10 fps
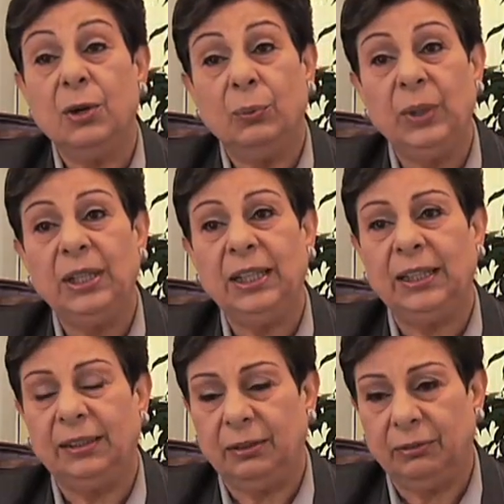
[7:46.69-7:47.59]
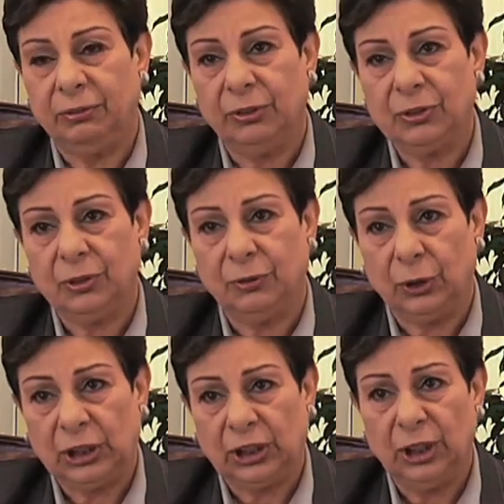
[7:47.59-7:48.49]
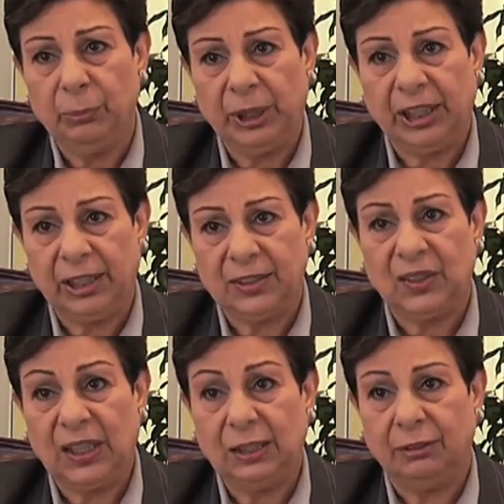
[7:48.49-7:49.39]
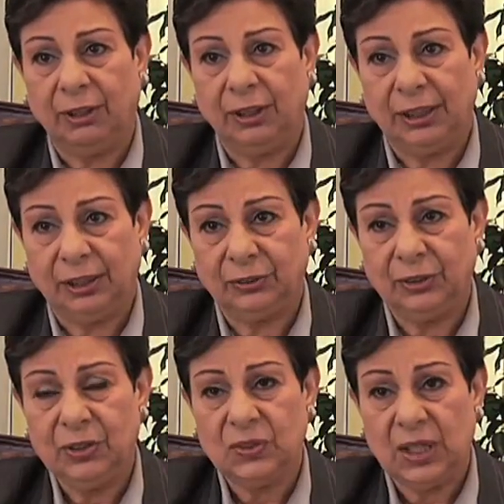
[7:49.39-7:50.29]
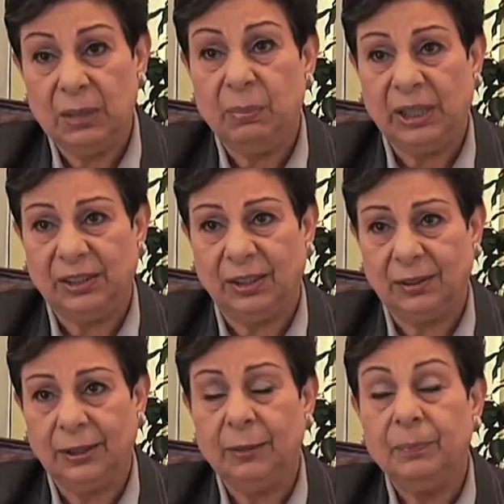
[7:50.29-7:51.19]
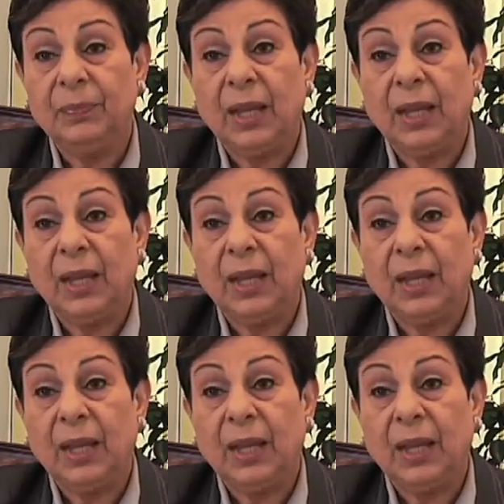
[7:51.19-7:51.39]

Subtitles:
We need, first of all, curbing Israeli violations immediately,